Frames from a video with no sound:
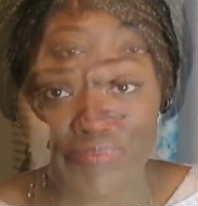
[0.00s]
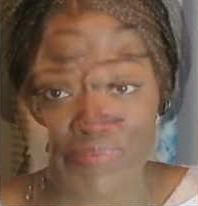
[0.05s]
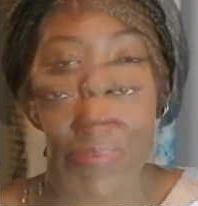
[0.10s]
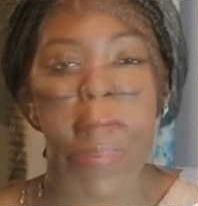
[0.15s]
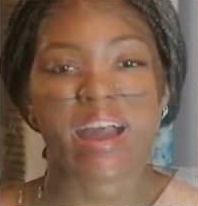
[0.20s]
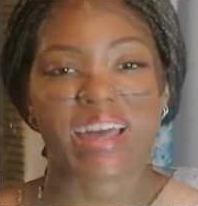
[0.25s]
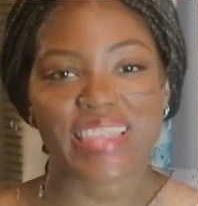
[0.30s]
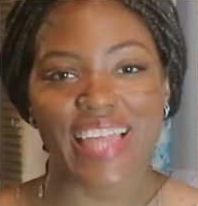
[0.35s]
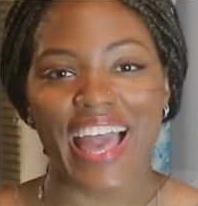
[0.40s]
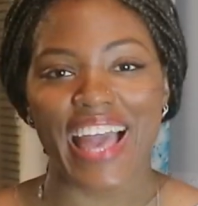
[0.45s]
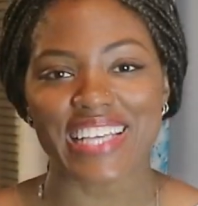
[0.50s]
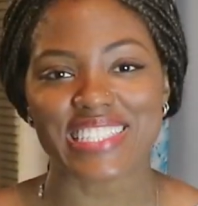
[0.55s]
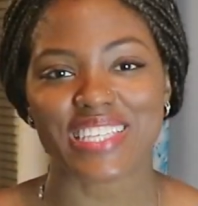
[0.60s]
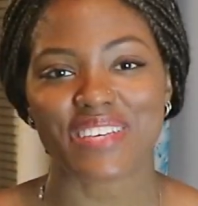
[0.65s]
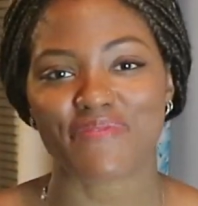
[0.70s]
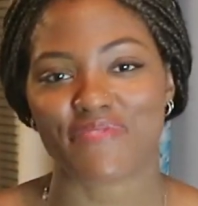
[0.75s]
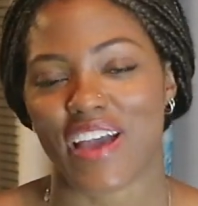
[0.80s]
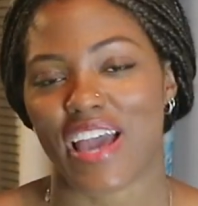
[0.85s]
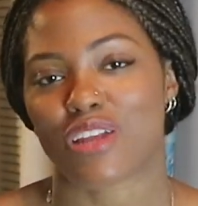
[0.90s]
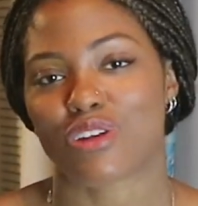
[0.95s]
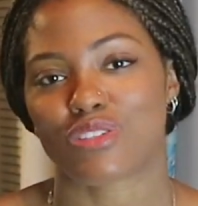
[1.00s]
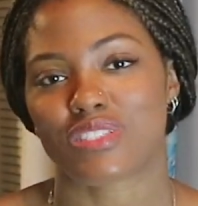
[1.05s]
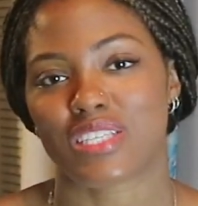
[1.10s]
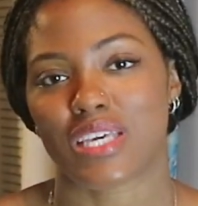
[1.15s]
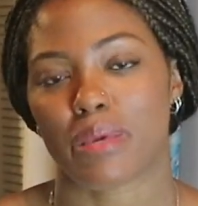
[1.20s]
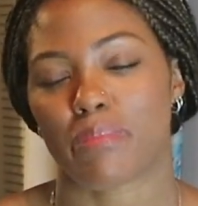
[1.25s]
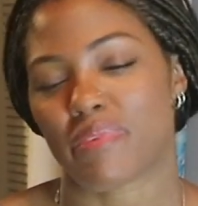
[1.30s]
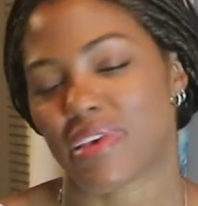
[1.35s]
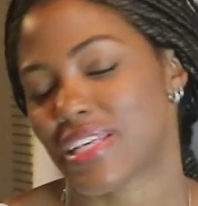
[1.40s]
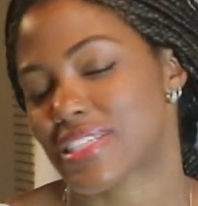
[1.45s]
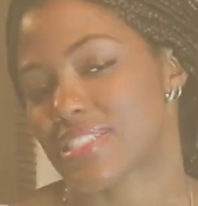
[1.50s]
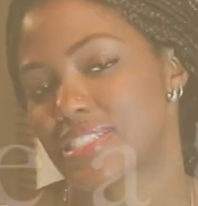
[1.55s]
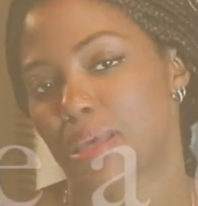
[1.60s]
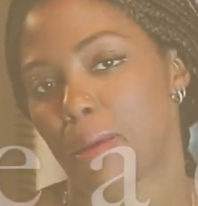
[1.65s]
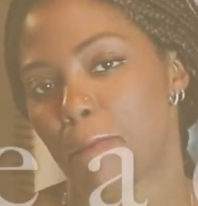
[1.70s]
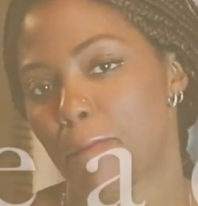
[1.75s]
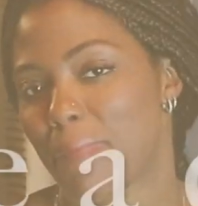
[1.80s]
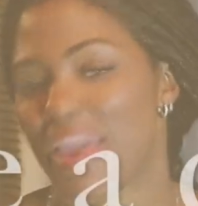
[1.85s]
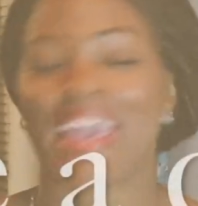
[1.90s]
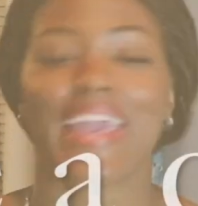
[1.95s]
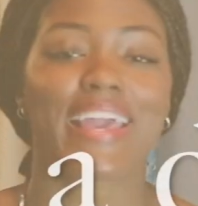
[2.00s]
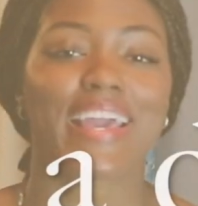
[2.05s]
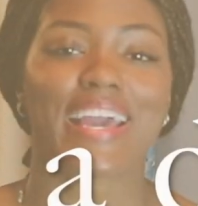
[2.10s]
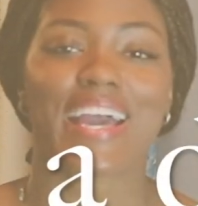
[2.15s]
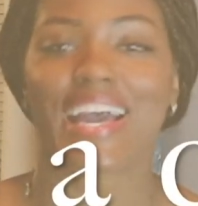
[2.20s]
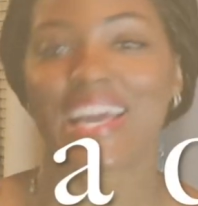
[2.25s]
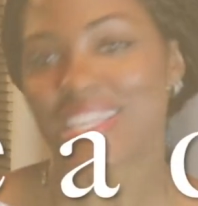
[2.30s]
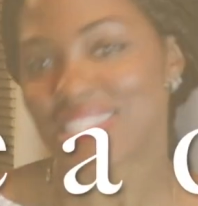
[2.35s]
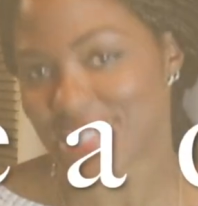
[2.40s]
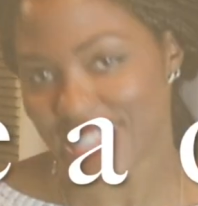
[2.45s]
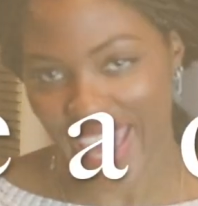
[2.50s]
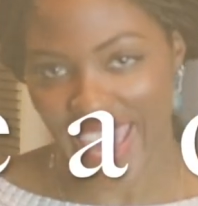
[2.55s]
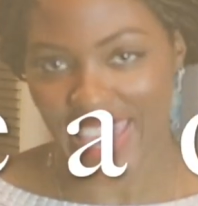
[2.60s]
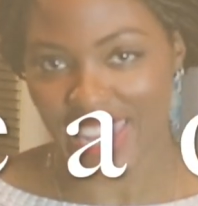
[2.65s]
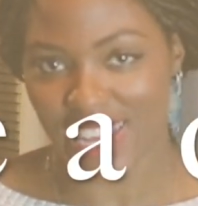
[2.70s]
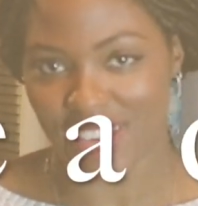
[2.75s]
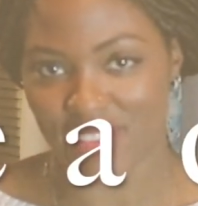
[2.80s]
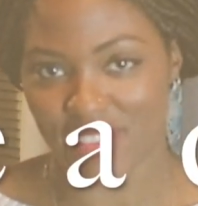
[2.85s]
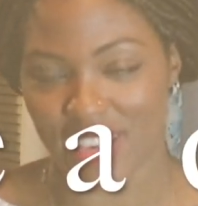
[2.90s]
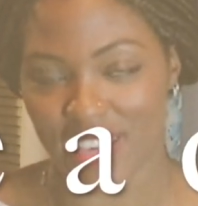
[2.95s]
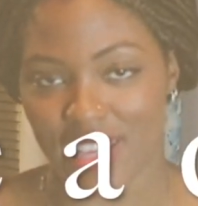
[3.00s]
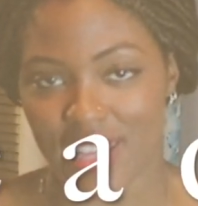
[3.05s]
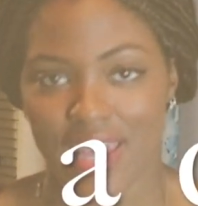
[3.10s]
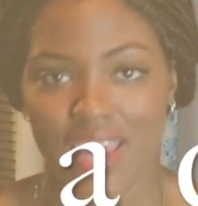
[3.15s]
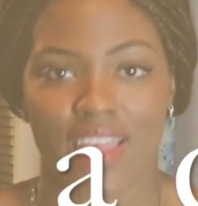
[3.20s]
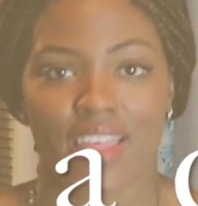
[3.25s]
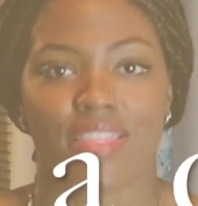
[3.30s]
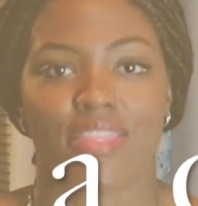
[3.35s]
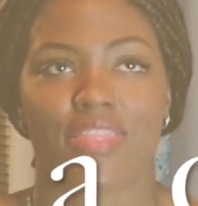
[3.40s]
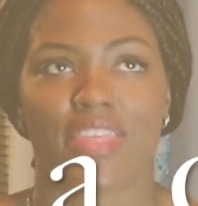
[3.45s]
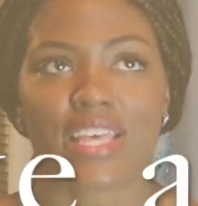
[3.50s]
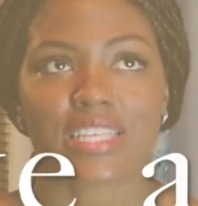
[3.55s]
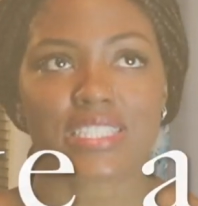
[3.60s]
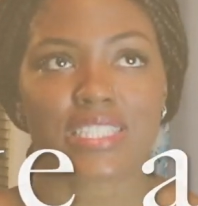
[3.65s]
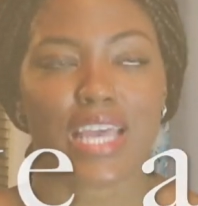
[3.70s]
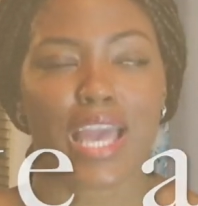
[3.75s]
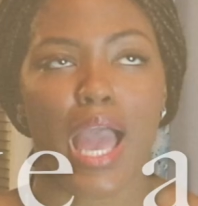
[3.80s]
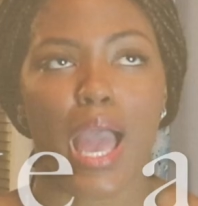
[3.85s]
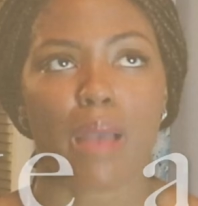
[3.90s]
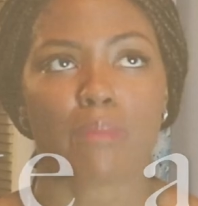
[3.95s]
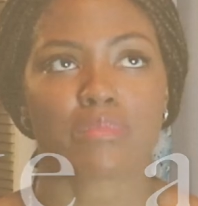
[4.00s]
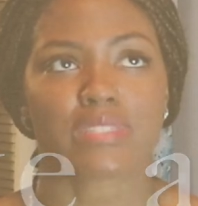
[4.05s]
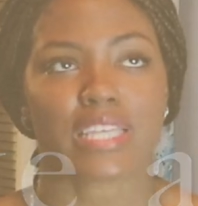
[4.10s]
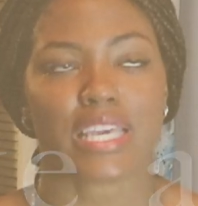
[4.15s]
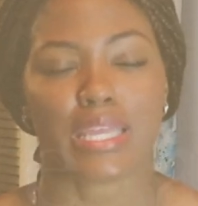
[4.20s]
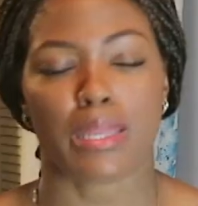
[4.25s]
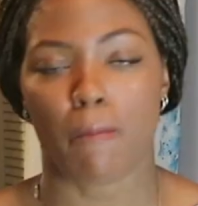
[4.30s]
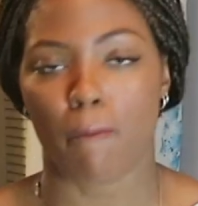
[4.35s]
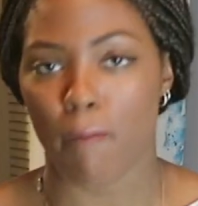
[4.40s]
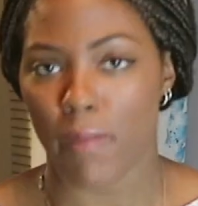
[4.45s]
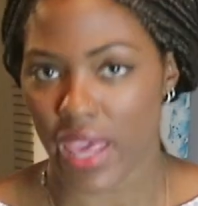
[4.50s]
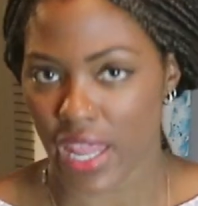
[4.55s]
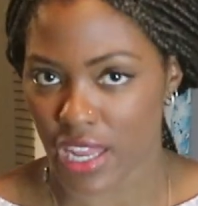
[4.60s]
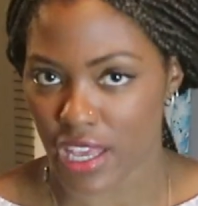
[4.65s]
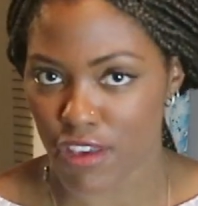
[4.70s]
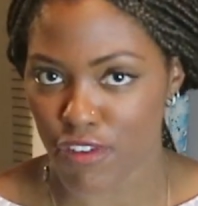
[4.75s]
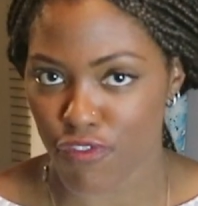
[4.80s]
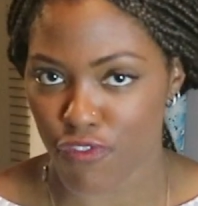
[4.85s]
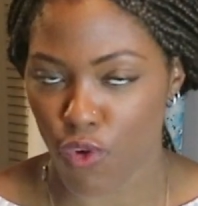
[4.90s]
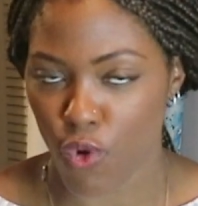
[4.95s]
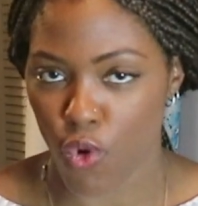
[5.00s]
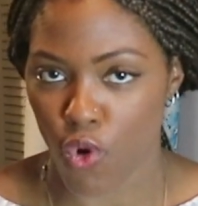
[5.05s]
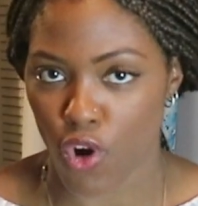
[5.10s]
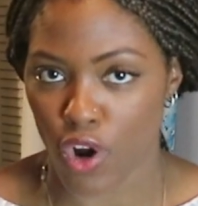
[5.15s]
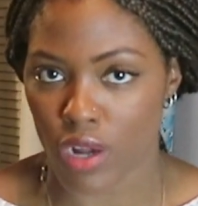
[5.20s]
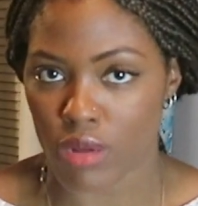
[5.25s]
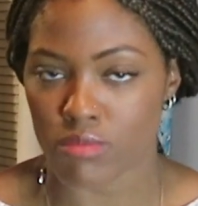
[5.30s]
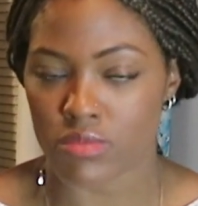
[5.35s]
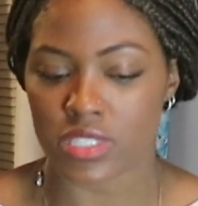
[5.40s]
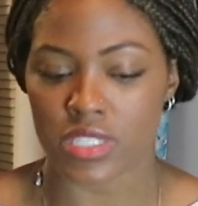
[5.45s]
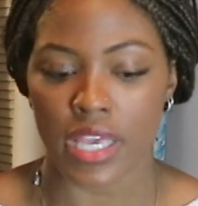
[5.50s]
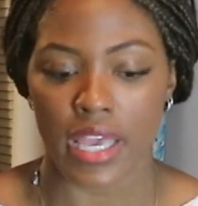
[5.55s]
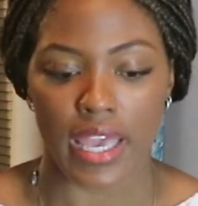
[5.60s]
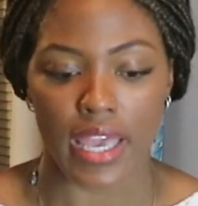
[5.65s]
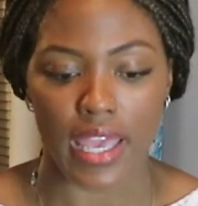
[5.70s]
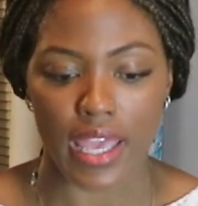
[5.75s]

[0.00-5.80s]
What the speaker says: My last and final tip is to make a date of it. This comes in many forms.